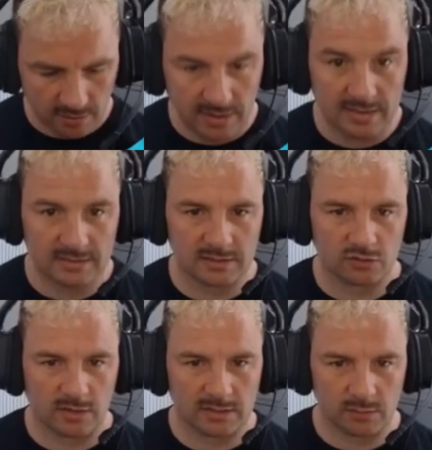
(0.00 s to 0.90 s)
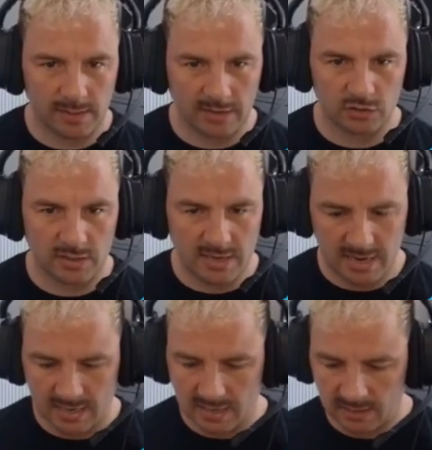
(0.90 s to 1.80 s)
There's the tracks that we actually
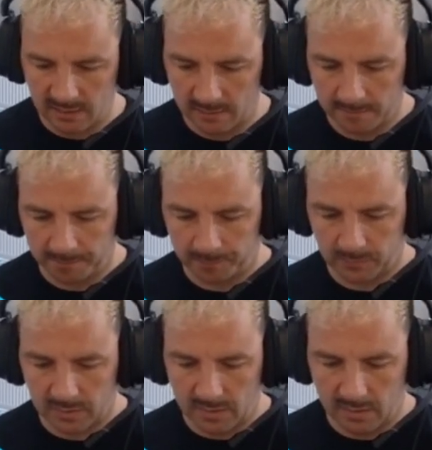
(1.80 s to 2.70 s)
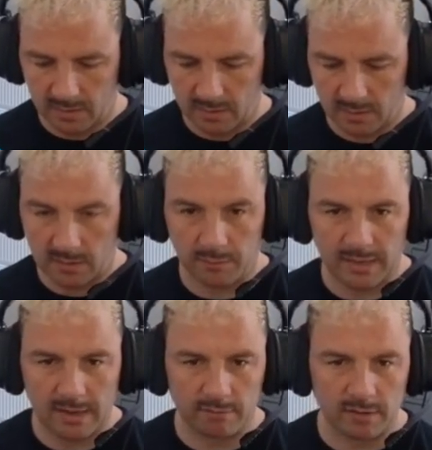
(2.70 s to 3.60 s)
need, and we
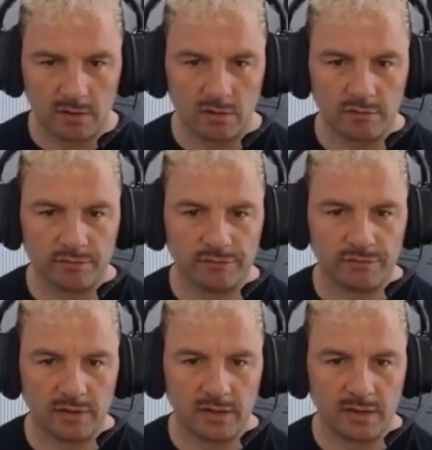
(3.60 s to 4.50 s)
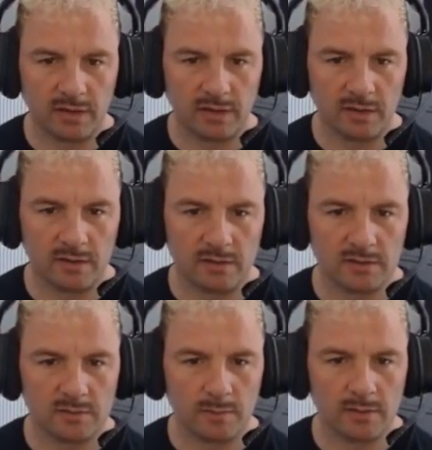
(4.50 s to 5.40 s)
get rid of
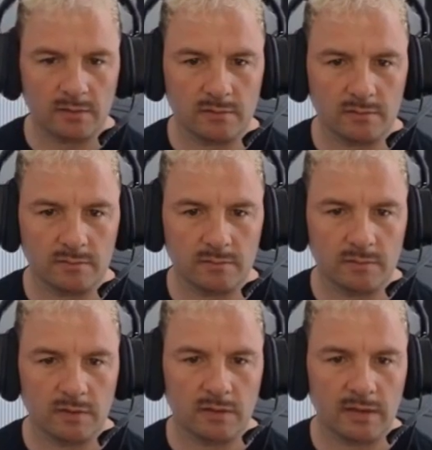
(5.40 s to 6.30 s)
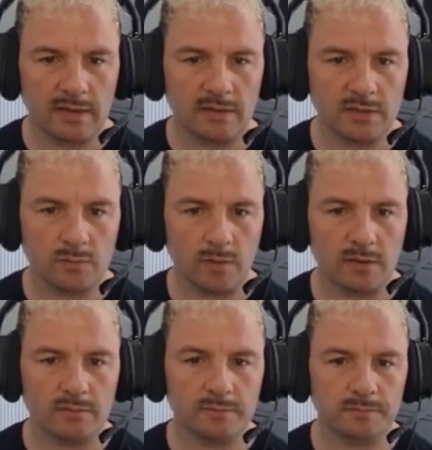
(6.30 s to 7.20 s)
this one and this
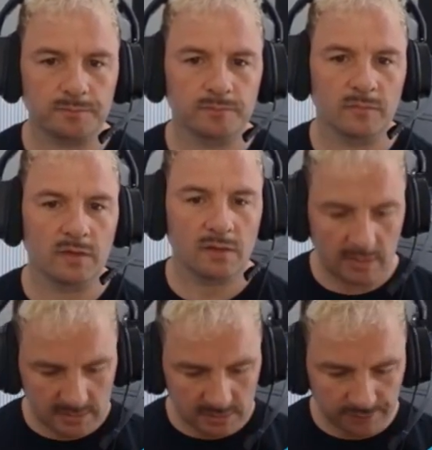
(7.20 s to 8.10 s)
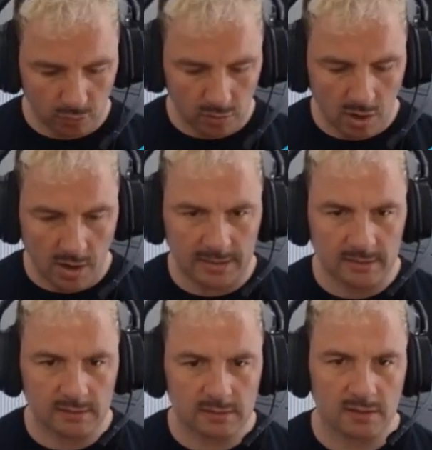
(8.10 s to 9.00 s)
one. There's the 4
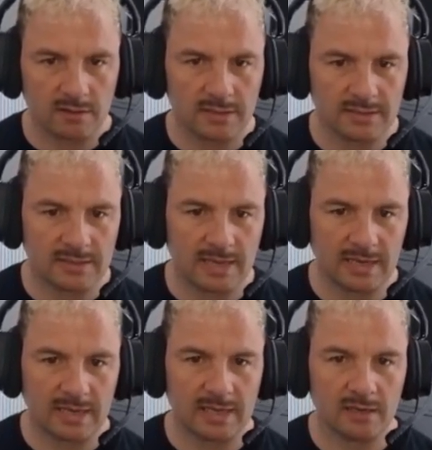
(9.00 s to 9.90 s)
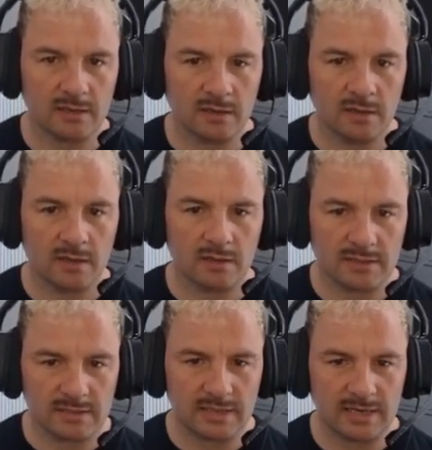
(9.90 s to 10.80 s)
lines. So this is heading in.
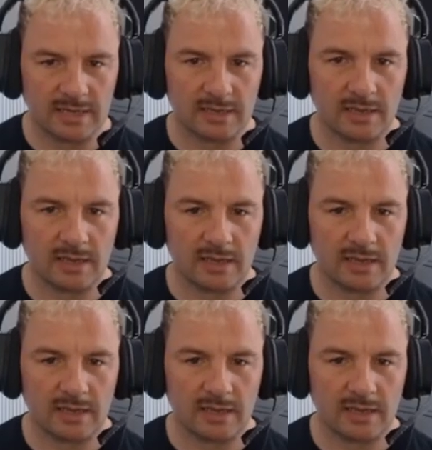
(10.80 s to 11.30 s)
This is heading...